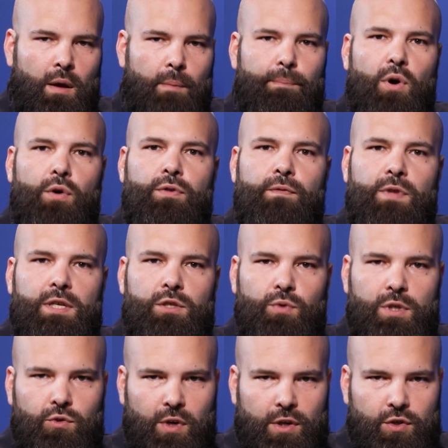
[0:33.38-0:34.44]
Both of these
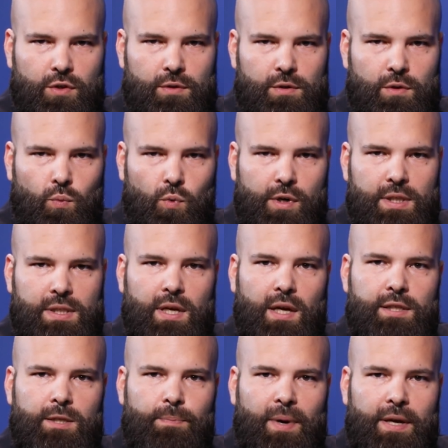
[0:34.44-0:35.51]
restrictions were
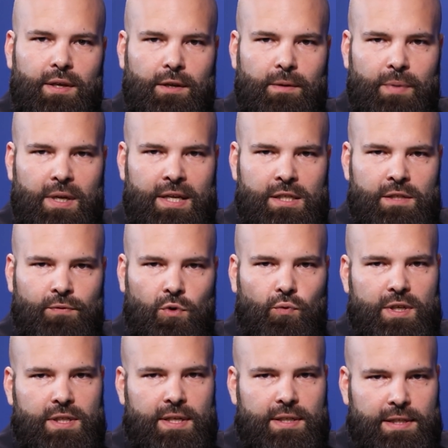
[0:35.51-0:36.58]
discussed by the Committees for
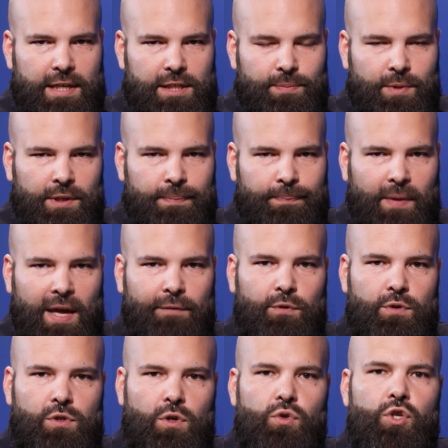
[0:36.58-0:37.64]
Risk Assessment and for
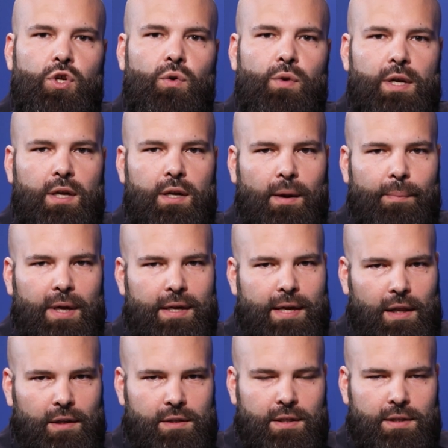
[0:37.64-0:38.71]
Socio-Economic
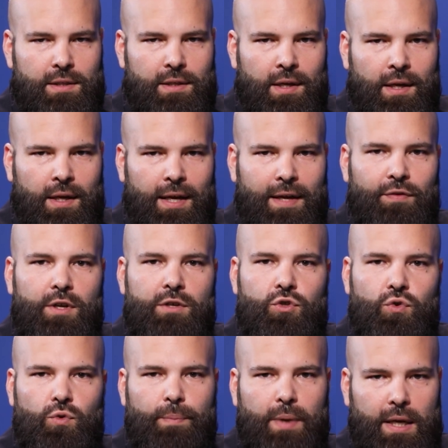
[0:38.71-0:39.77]
Analysis in their
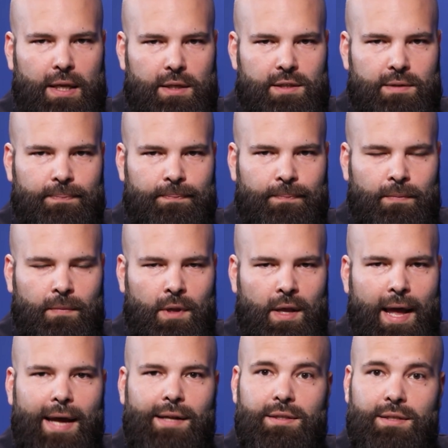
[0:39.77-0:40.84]
June meetings,
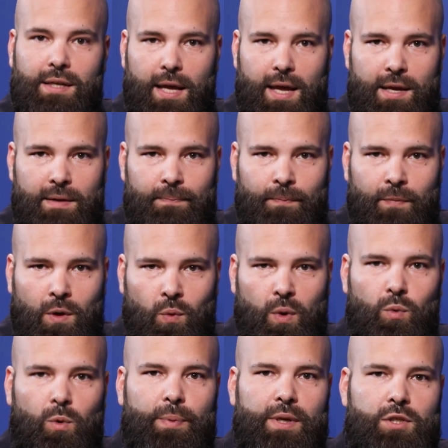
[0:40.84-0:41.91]
and today we
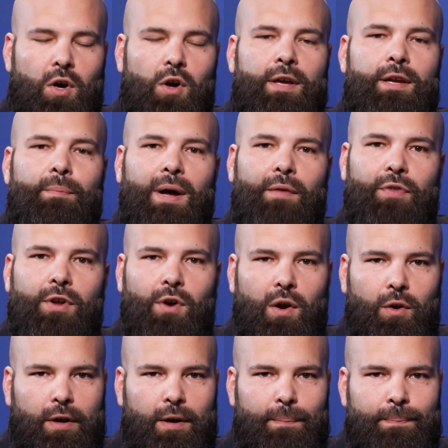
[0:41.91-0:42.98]
will be talking about their
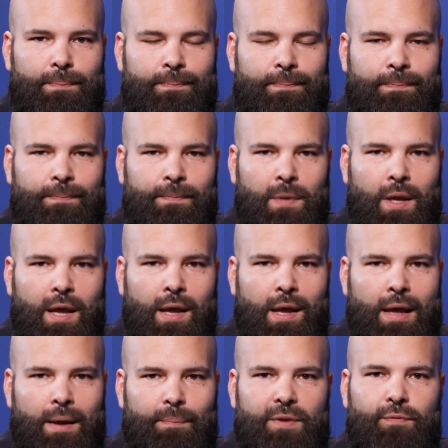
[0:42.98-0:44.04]
outcome.
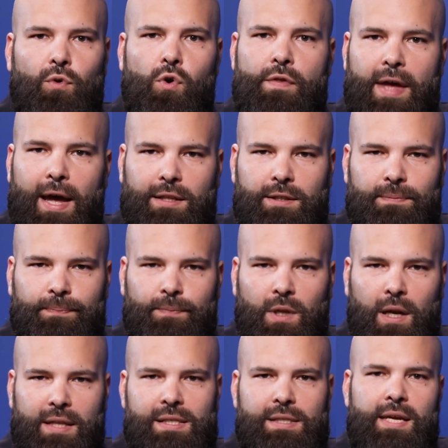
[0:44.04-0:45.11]
Before that,
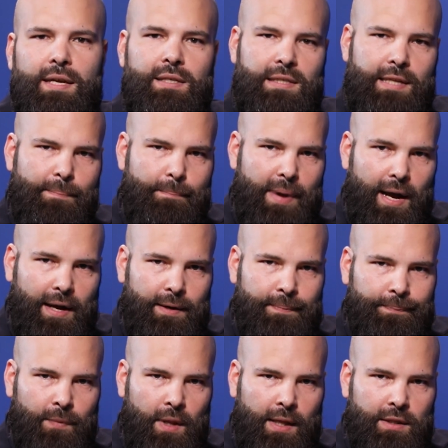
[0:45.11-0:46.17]
let's take a step back
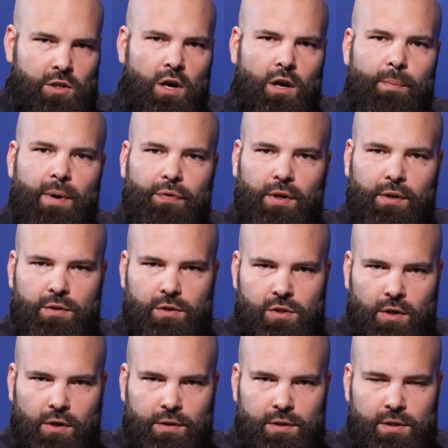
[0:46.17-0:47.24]
and talk about the
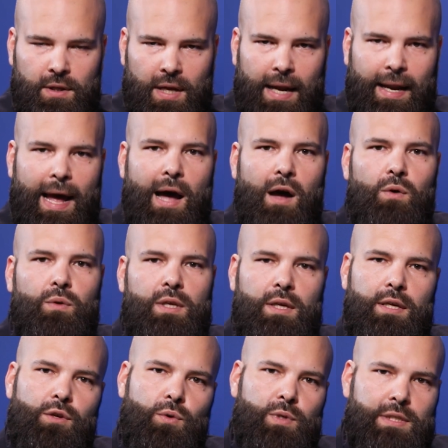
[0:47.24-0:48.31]
concerns and how the
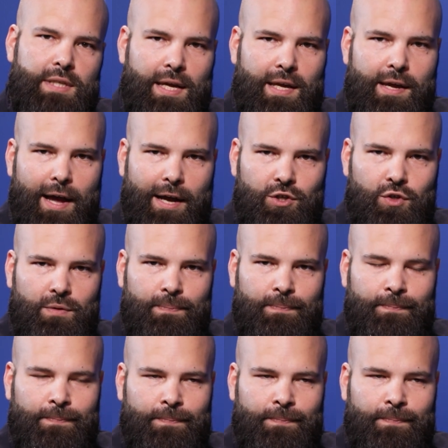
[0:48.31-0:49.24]
EU is taking action.